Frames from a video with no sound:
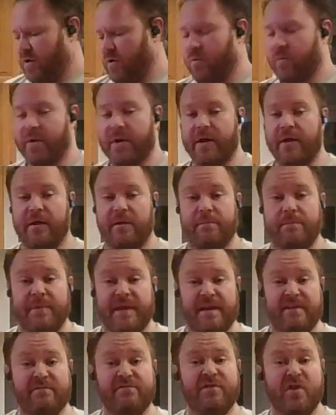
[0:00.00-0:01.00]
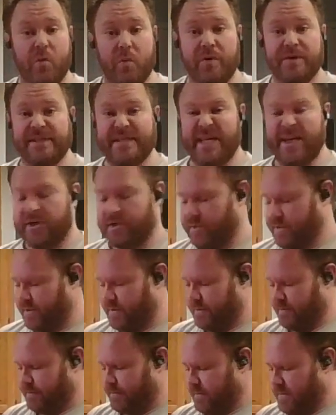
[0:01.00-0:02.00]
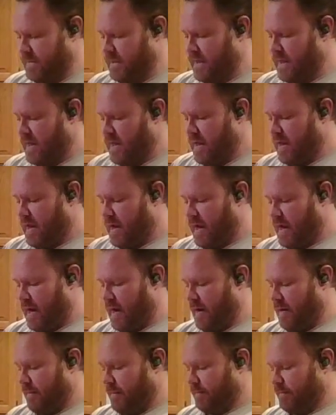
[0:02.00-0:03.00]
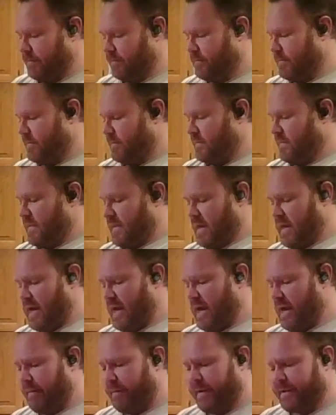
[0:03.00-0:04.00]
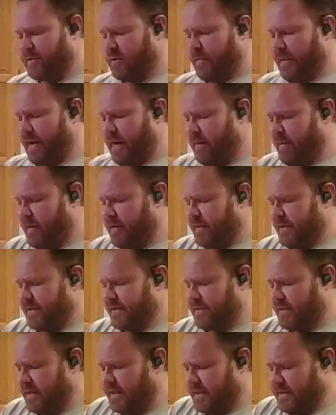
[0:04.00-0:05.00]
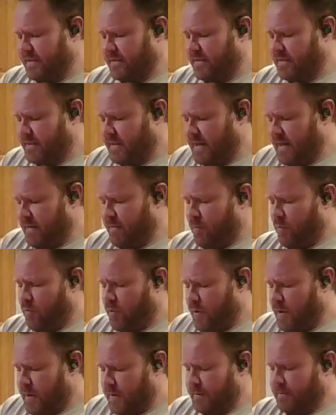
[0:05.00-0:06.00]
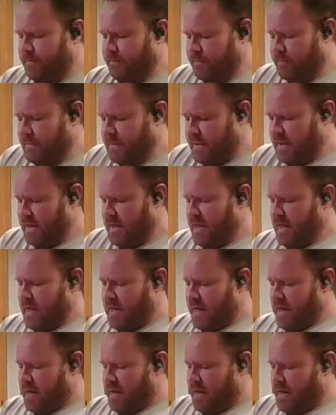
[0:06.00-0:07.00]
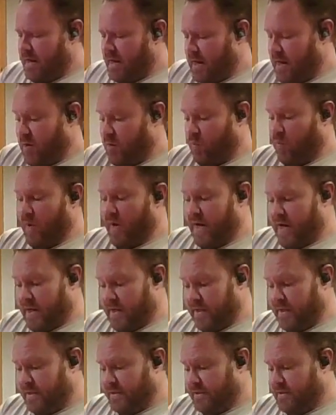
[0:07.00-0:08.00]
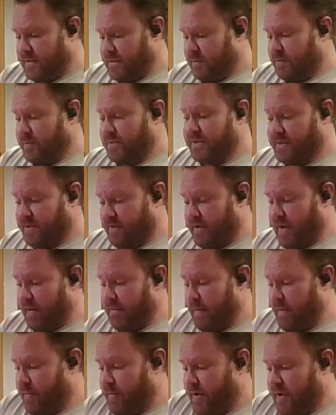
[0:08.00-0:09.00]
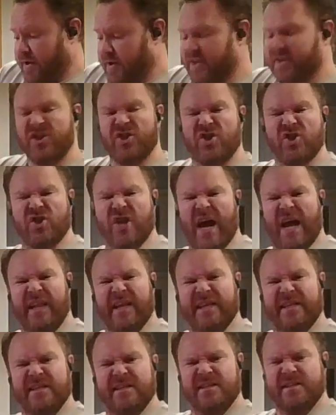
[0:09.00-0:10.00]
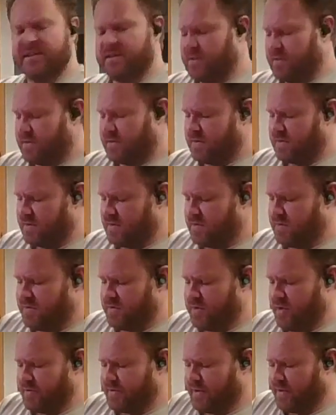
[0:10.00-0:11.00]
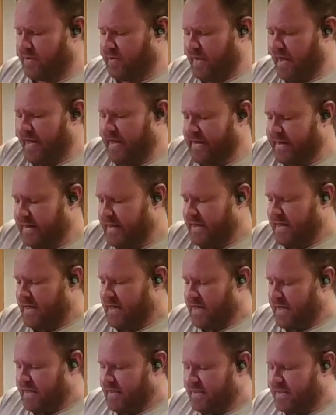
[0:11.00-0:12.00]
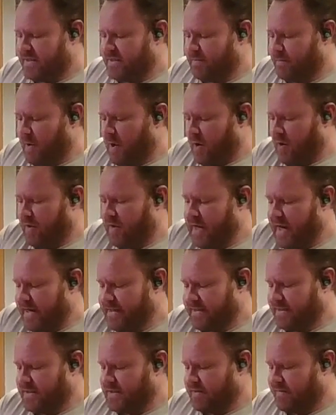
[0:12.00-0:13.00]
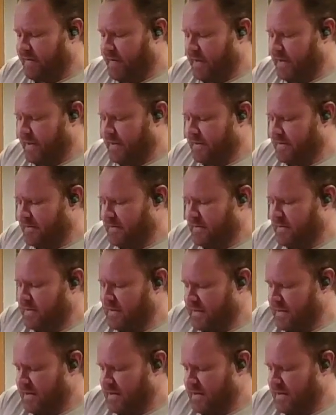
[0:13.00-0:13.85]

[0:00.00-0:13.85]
will mean fewer tears. I'm not so bad about these onions anymore. Red onions will still get me pretty good. Shallots, those little kind of small cousins of onions,